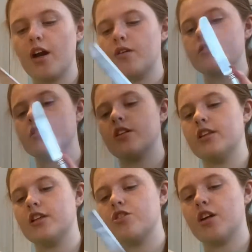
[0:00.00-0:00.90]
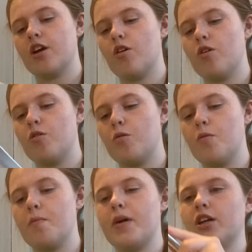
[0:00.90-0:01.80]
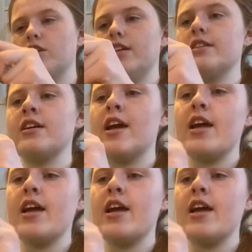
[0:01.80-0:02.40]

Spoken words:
I was literally like, oh my goodness.